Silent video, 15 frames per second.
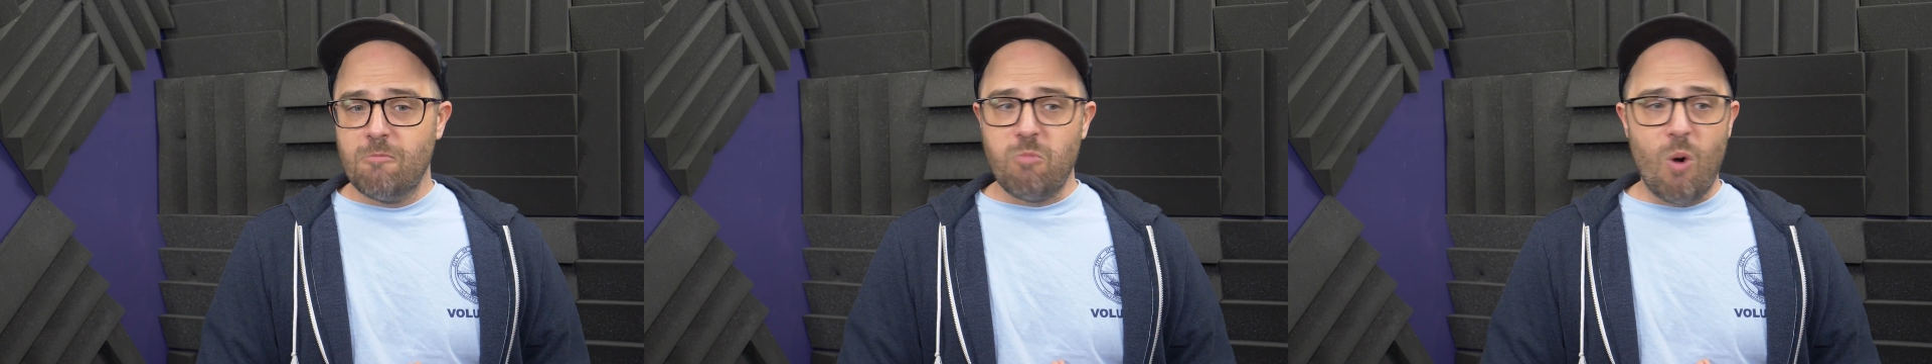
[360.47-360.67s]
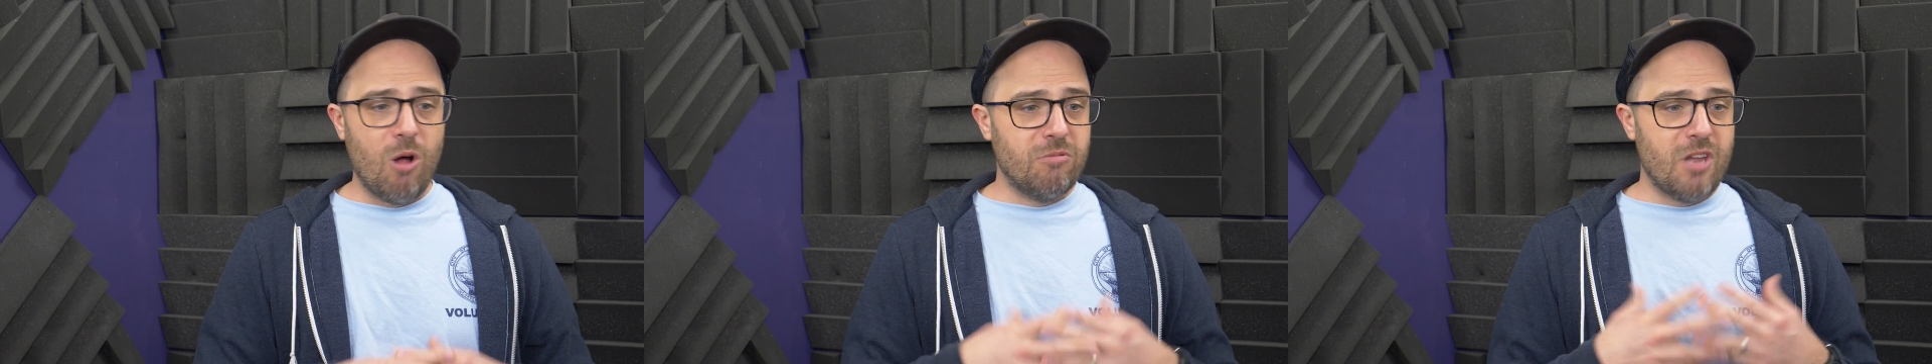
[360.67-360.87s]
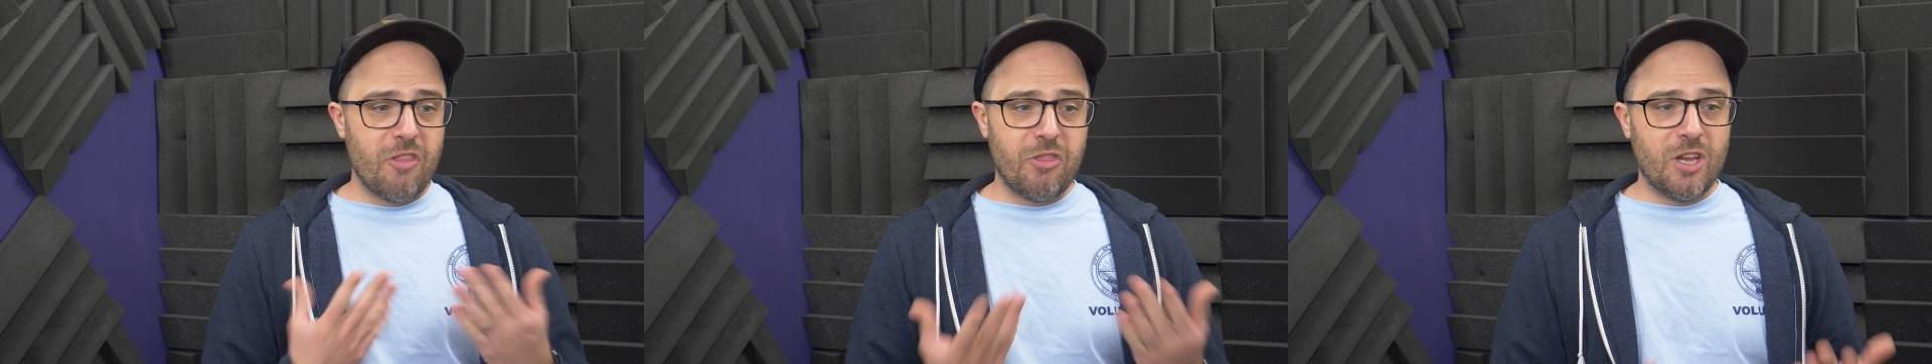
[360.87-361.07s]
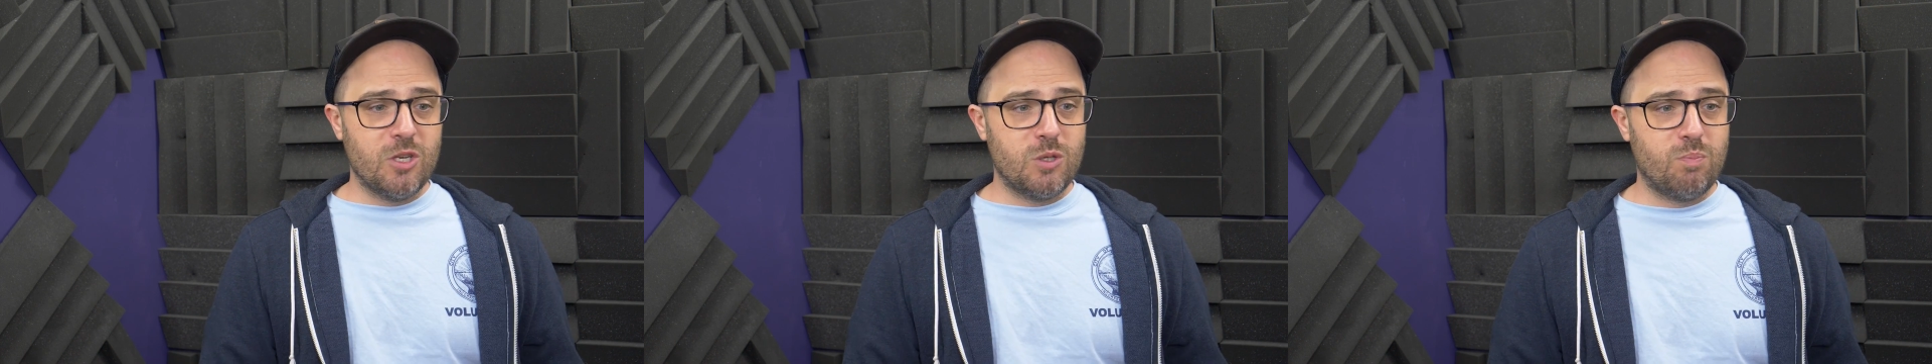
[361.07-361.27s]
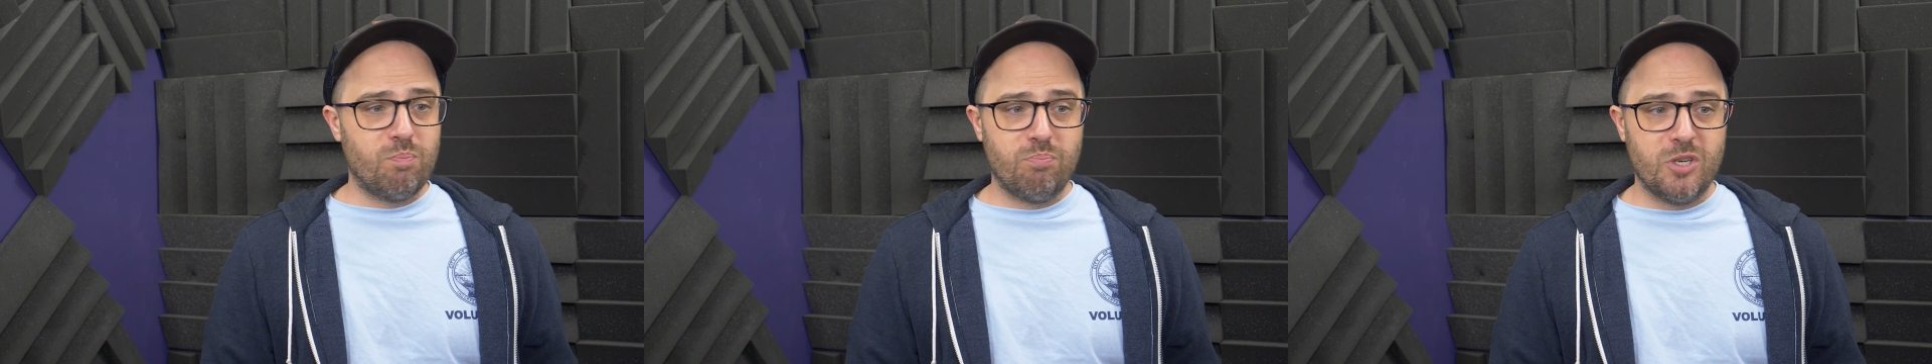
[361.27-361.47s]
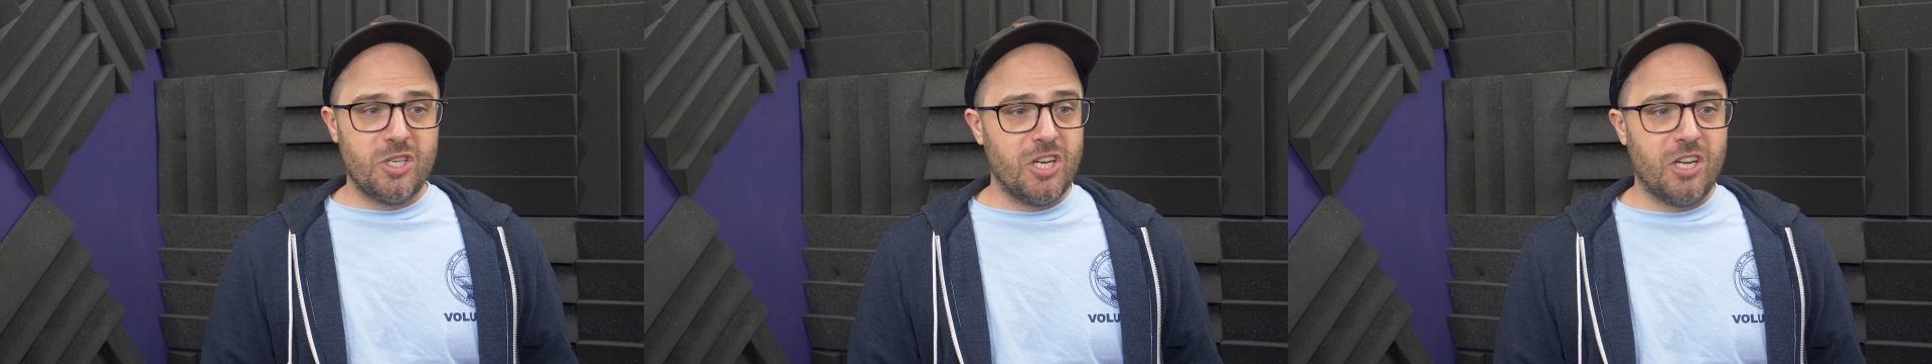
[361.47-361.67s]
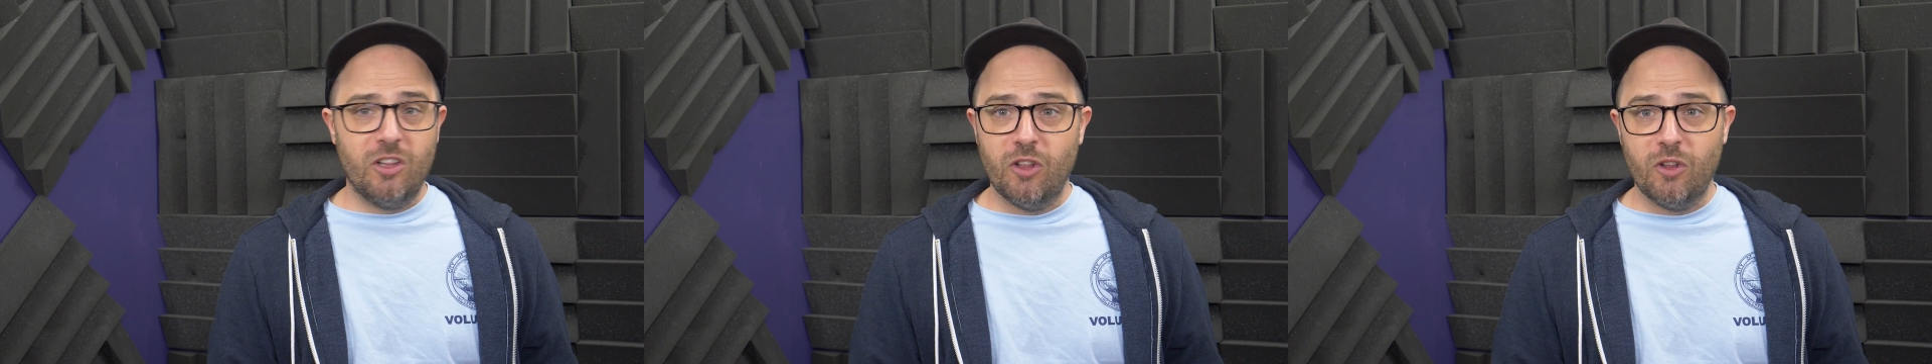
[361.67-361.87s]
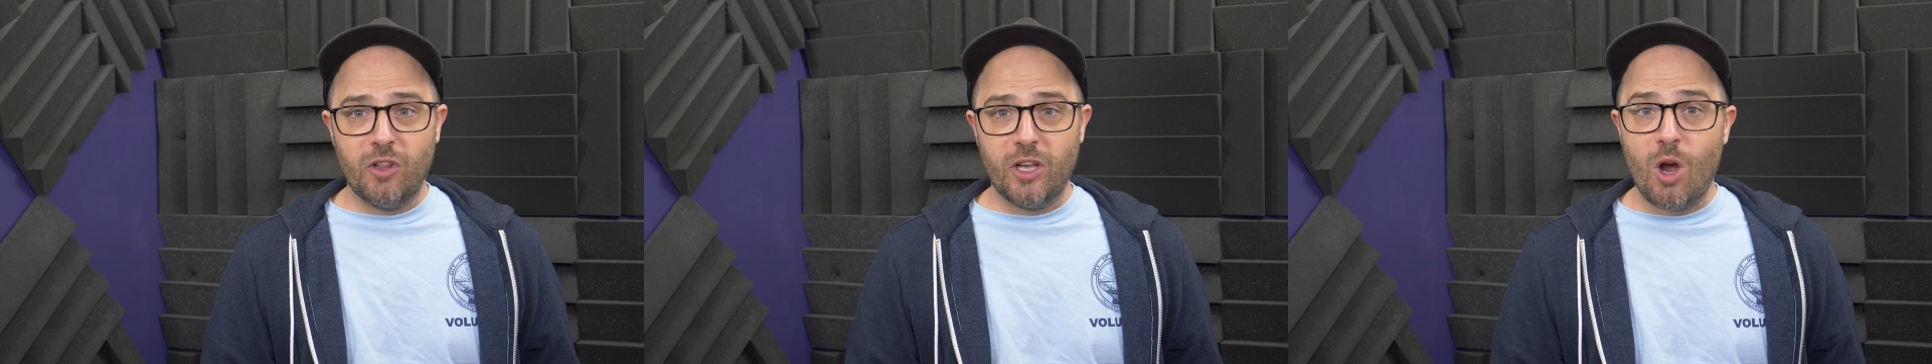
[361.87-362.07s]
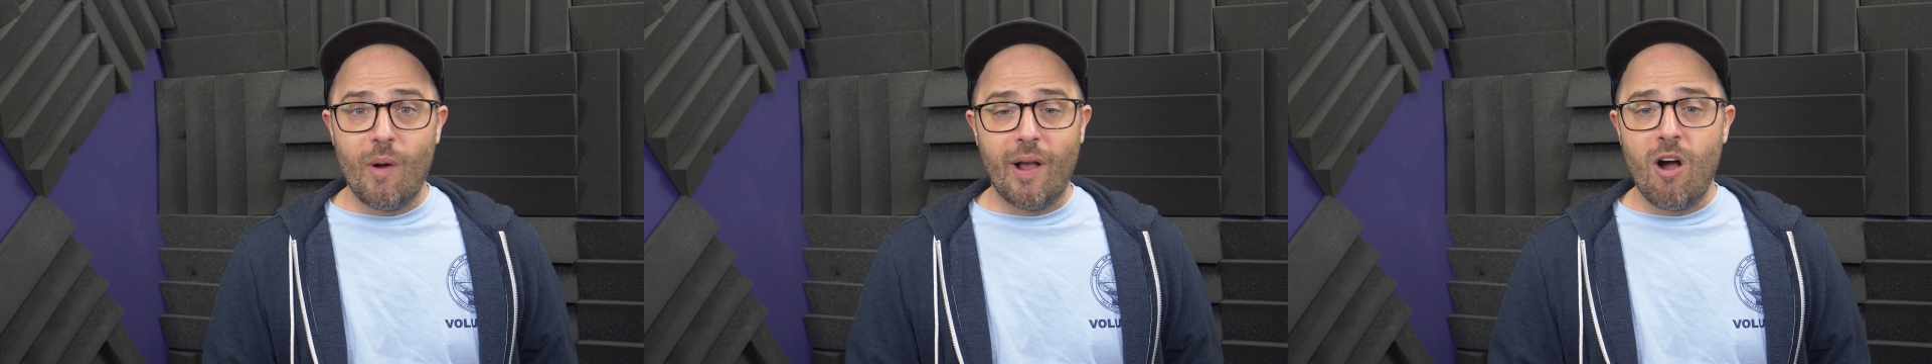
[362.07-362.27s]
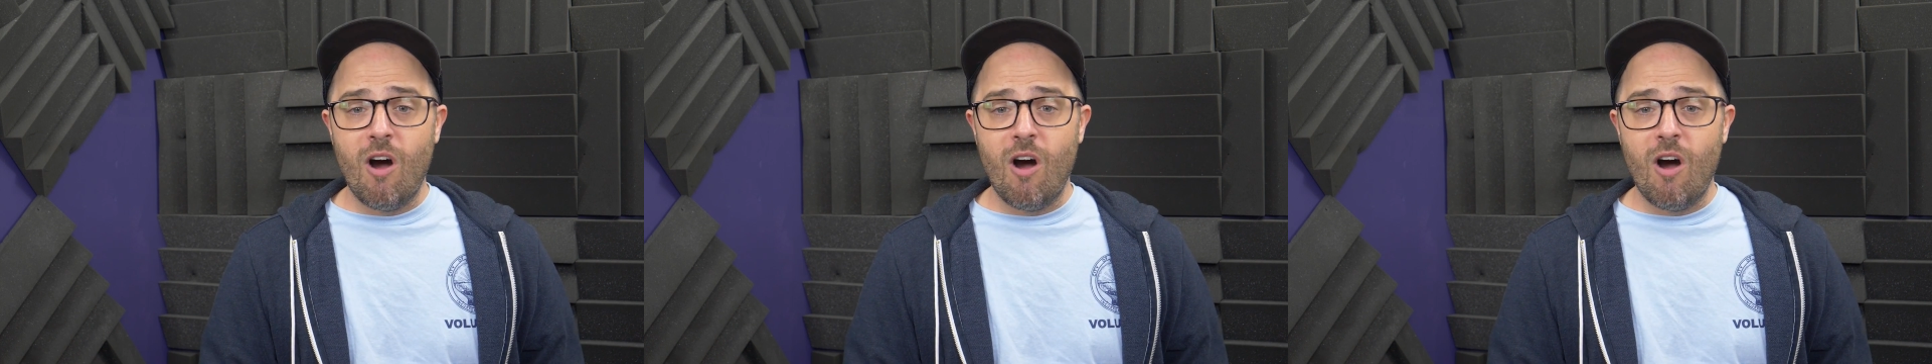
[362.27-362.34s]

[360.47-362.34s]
while nothing is particularly going